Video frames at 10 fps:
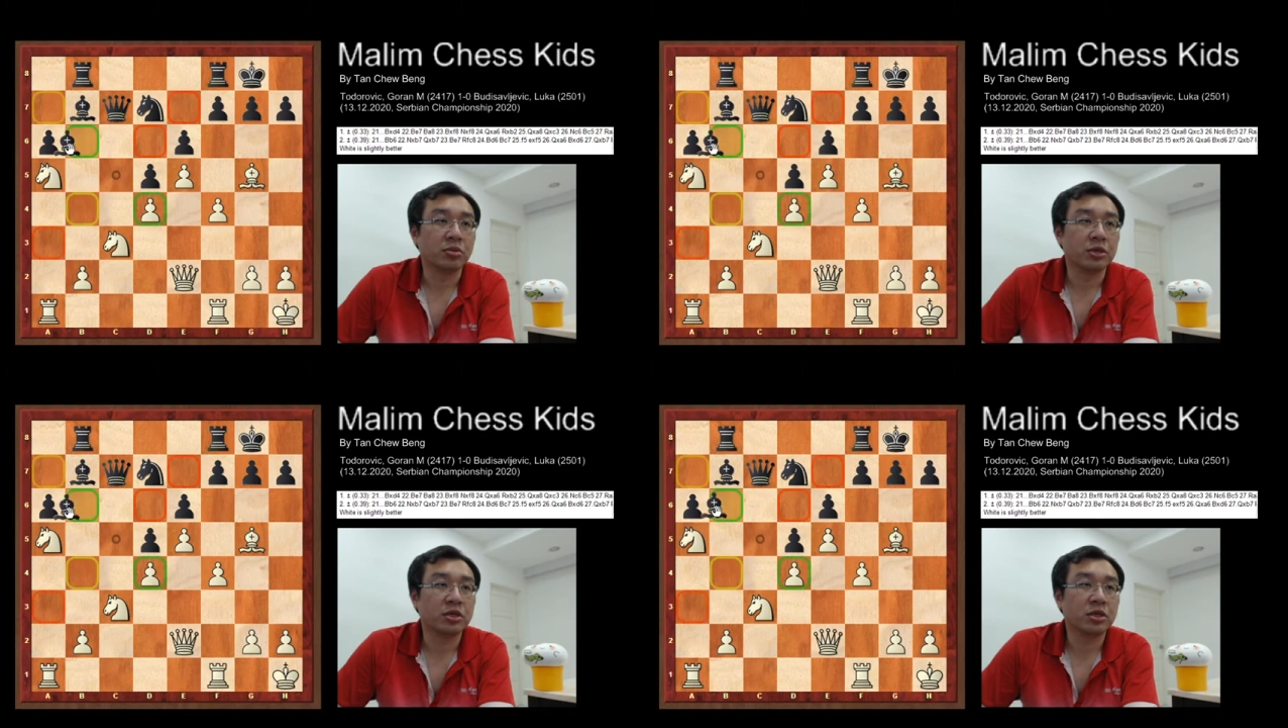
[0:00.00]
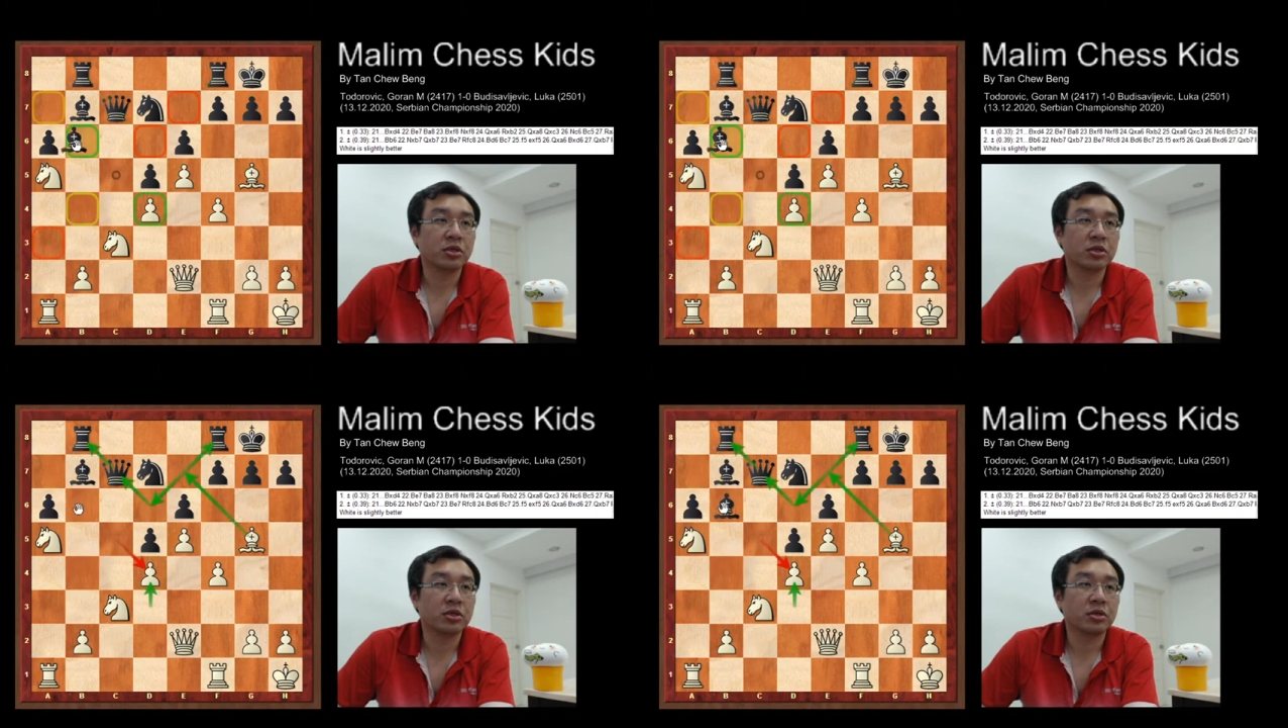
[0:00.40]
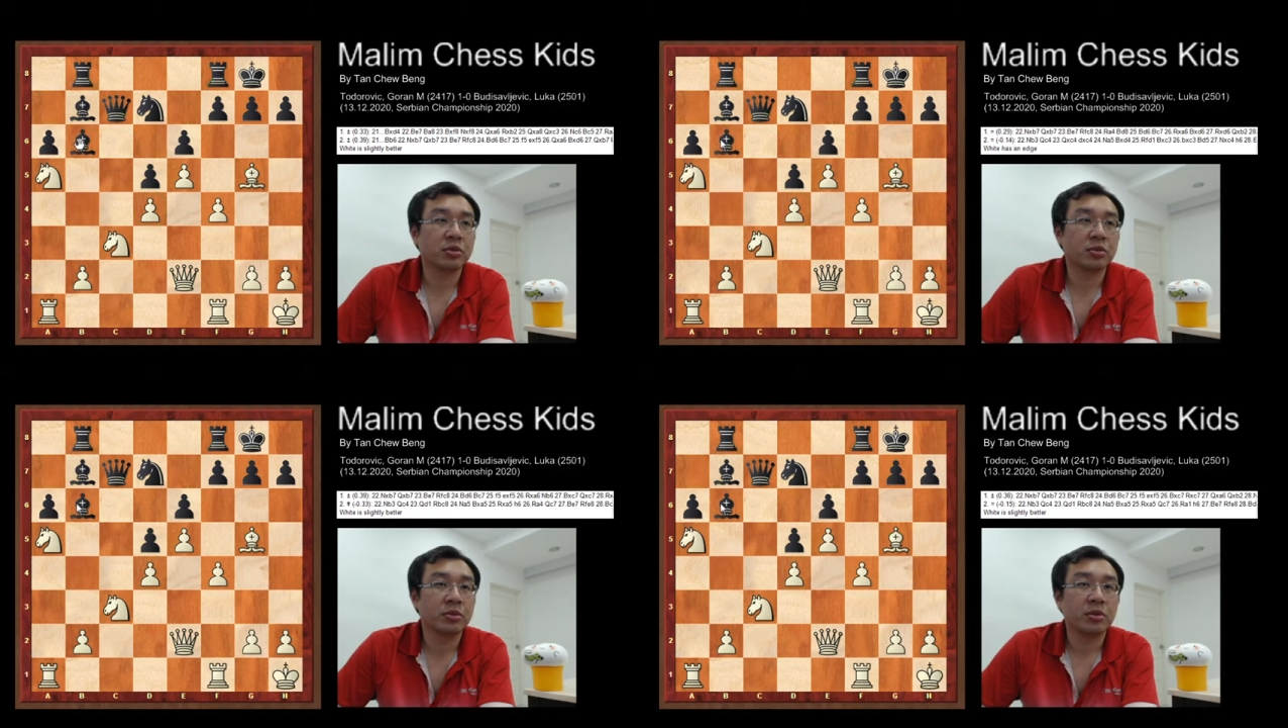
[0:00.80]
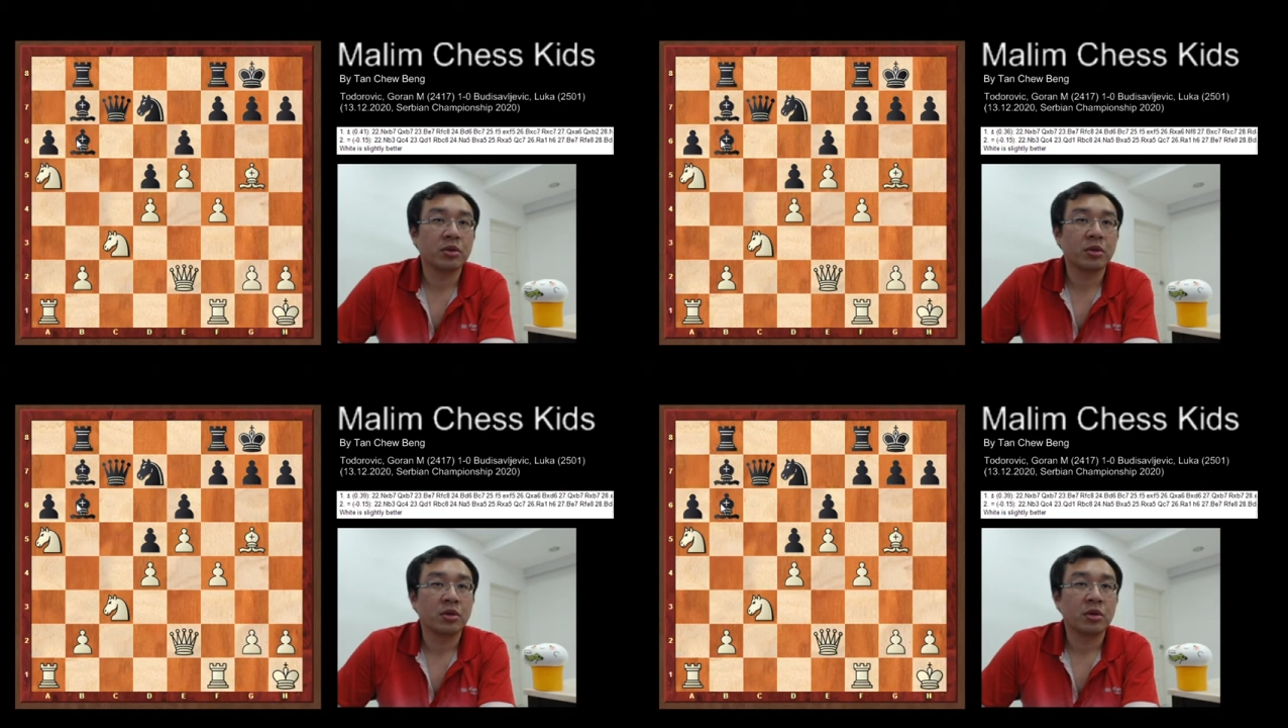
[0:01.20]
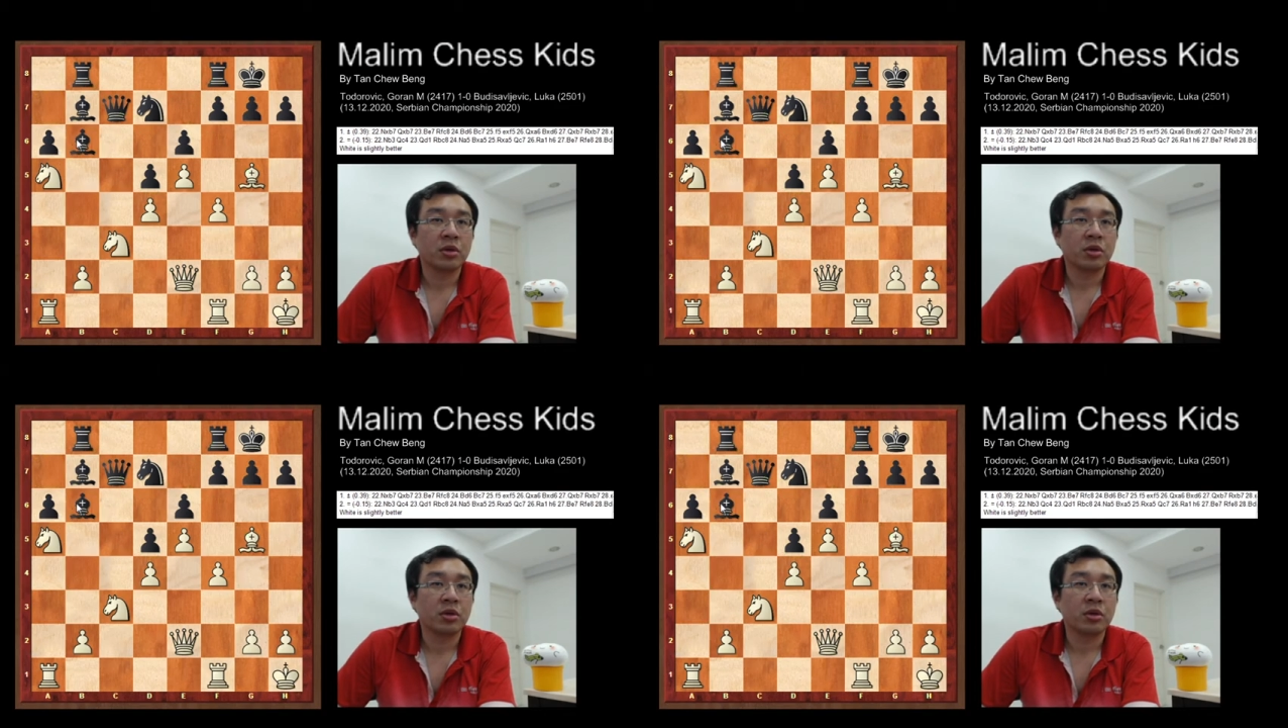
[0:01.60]
e6,
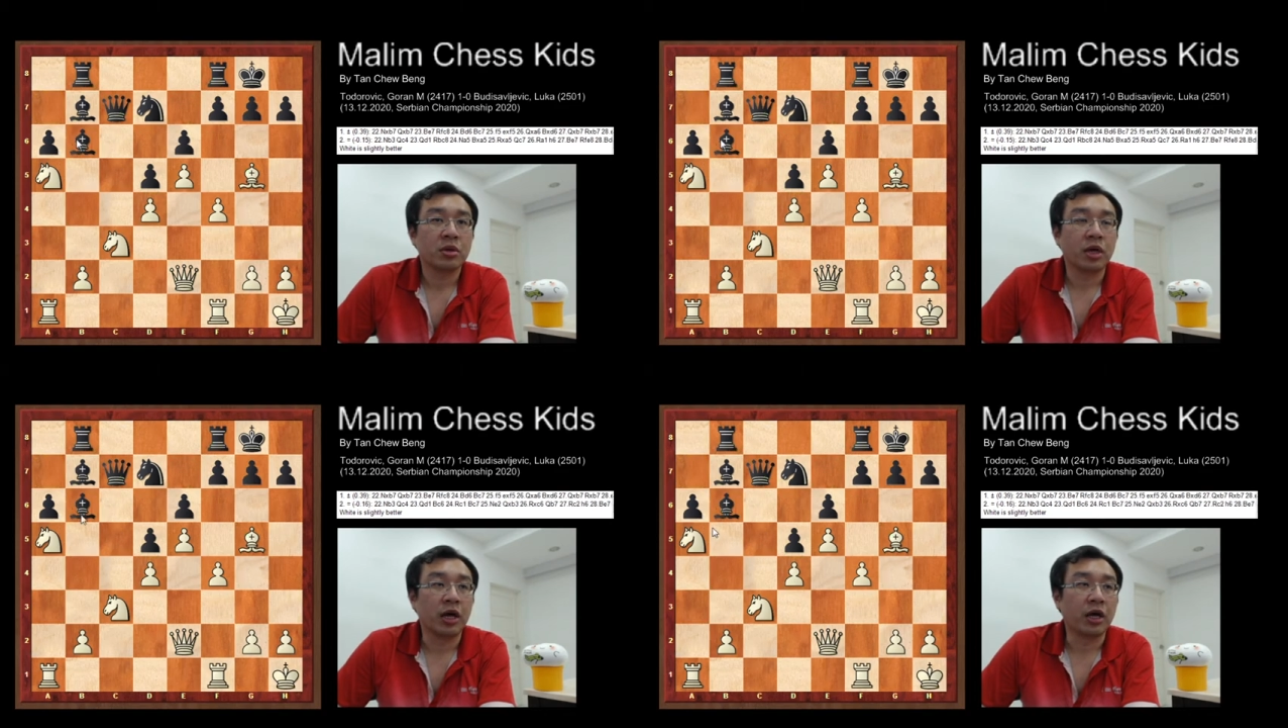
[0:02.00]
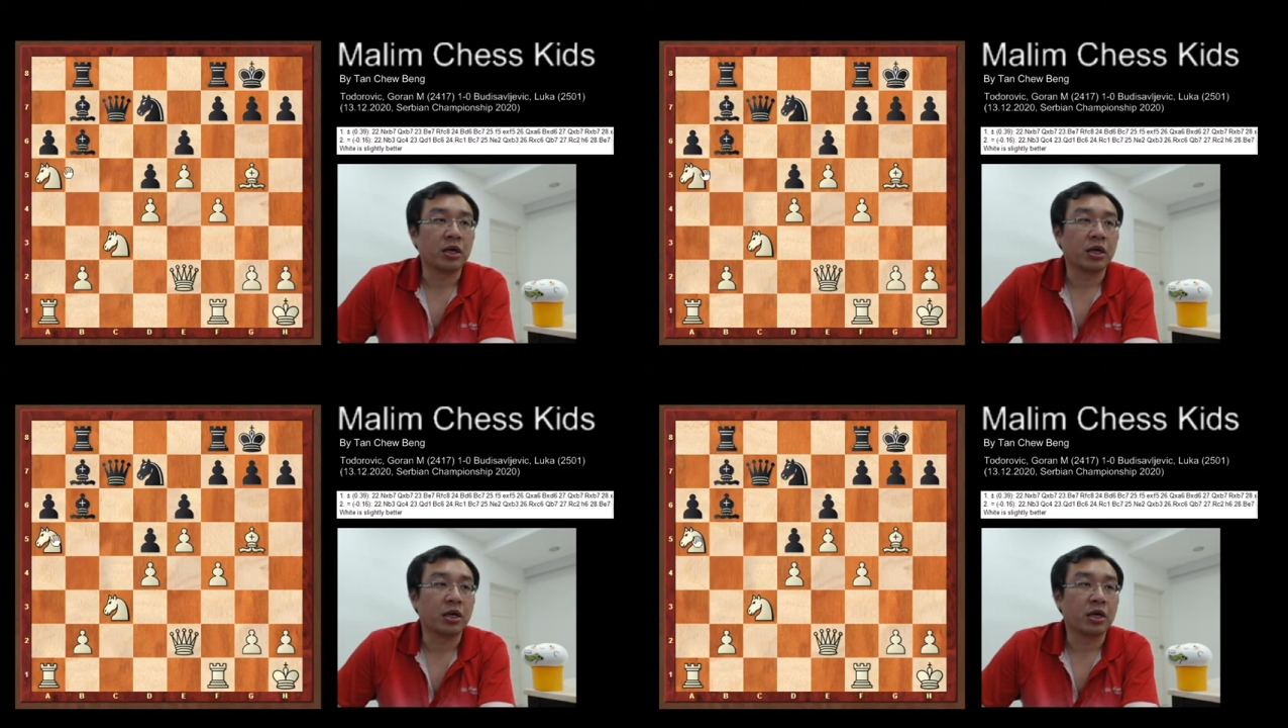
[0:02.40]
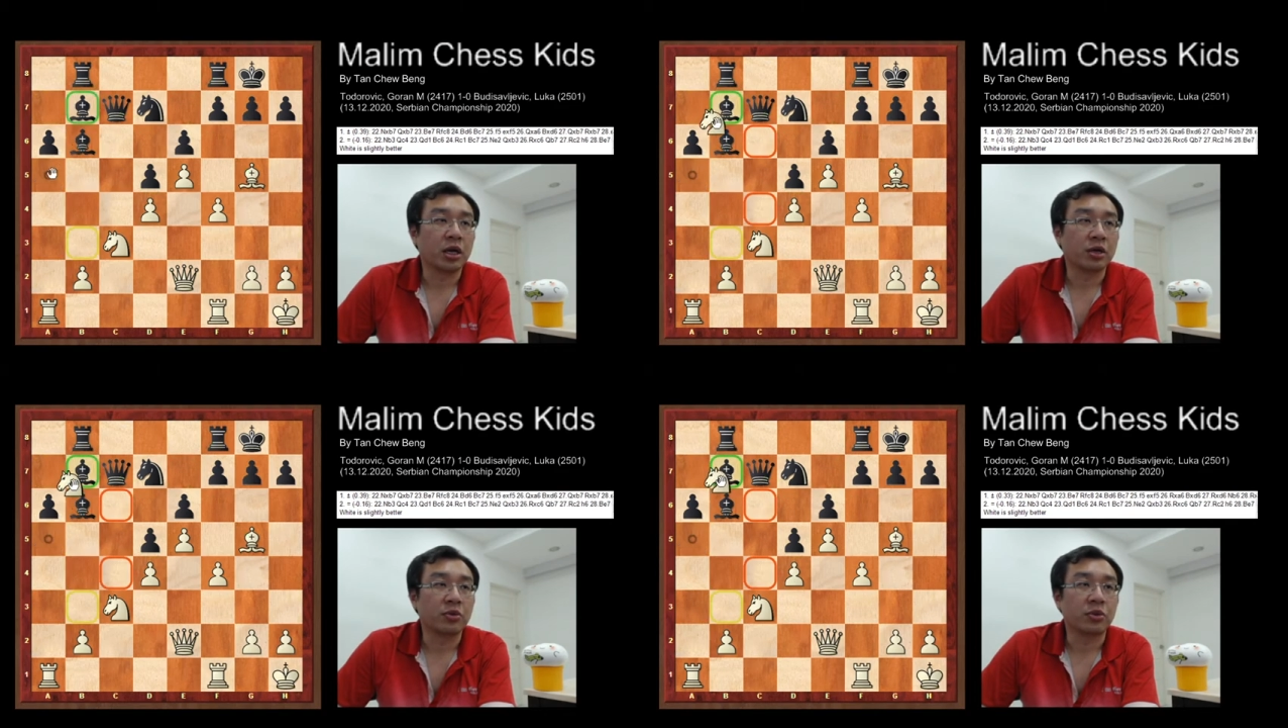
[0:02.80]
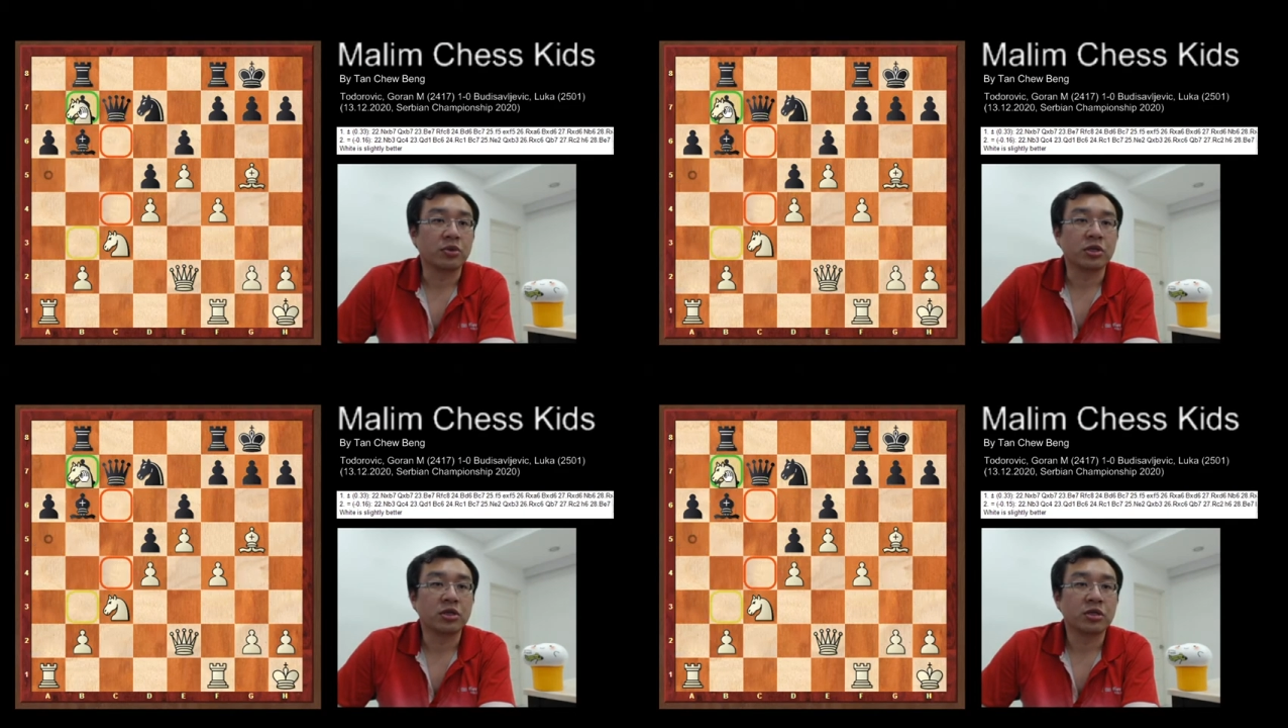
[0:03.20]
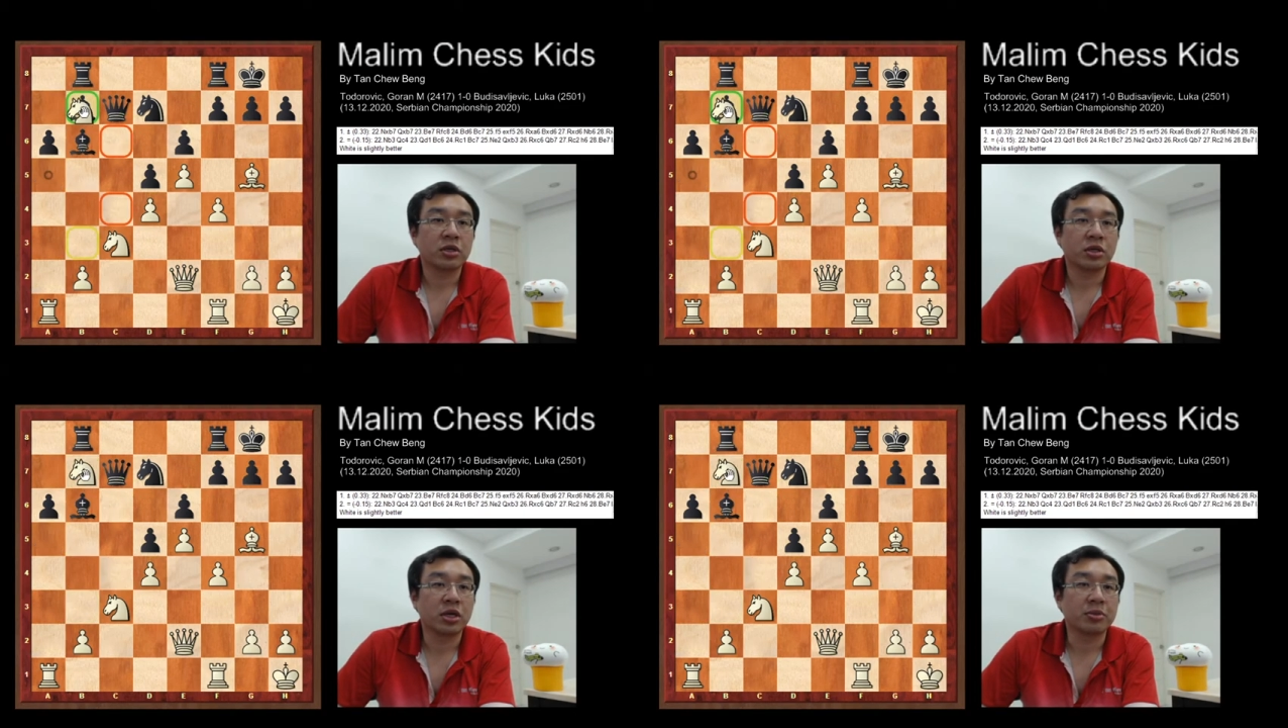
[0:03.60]
then the knight will just
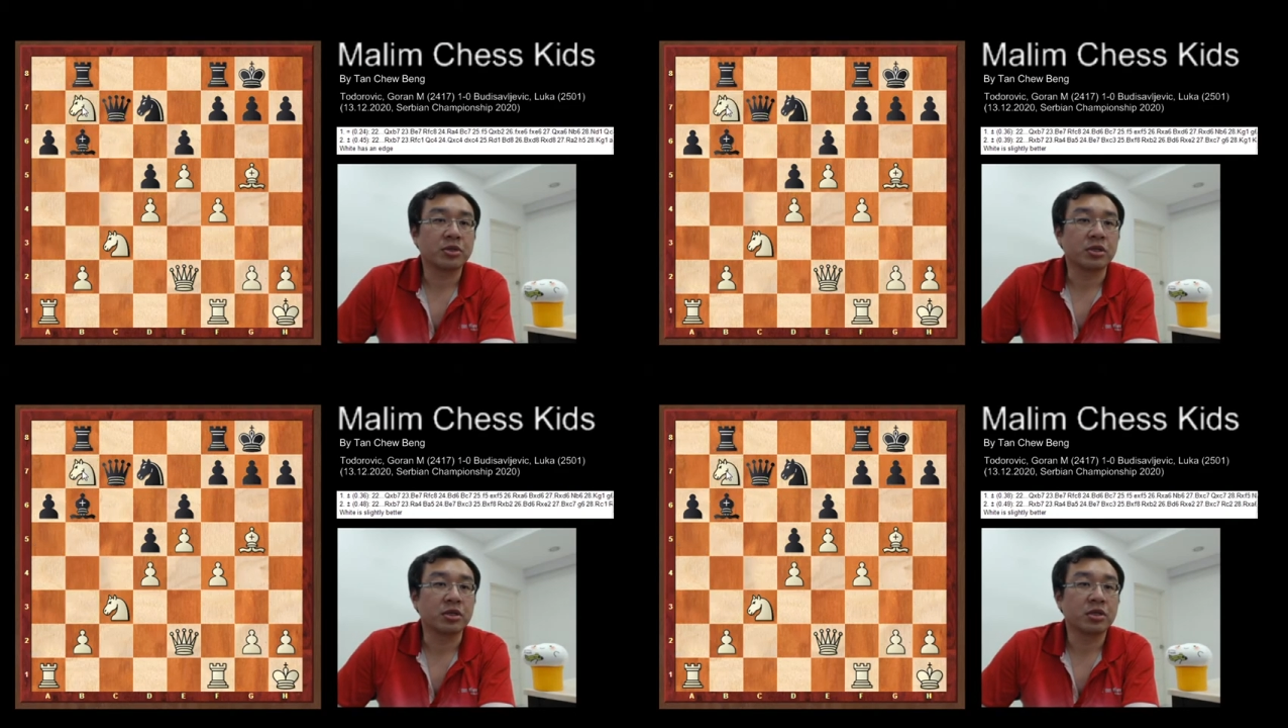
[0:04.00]
capture.